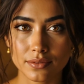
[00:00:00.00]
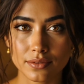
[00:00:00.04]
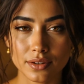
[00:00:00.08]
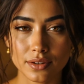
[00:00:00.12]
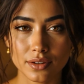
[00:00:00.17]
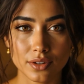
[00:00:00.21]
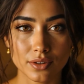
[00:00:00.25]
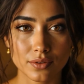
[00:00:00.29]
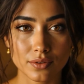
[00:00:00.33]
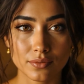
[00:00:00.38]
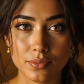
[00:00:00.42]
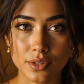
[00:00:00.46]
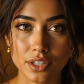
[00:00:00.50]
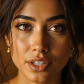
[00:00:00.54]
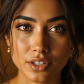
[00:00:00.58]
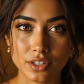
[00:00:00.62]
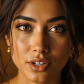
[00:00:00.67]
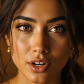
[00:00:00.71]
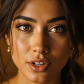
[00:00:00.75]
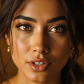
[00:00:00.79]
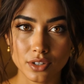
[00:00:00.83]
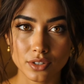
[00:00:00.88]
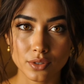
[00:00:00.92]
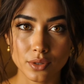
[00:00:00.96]
You've been
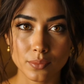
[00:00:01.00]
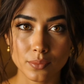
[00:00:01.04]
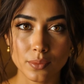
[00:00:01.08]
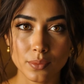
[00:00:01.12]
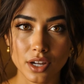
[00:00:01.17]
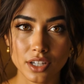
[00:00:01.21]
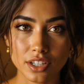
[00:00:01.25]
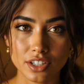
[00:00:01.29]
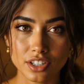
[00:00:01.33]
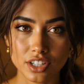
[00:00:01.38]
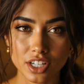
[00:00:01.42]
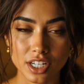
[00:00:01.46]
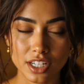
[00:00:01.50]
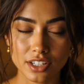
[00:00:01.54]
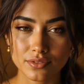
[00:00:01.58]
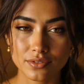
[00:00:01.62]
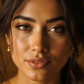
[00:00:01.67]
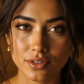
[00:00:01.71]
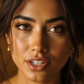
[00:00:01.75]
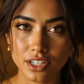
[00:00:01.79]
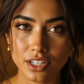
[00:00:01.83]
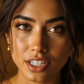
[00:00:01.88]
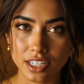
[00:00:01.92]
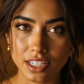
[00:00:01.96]
taught to apologize for
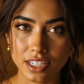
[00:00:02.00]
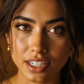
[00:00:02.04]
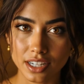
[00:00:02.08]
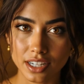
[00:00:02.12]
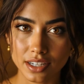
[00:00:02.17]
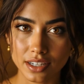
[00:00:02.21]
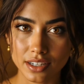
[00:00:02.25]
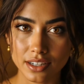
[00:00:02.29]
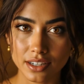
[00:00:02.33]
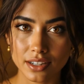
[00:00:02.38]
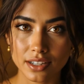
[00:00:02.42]
needing,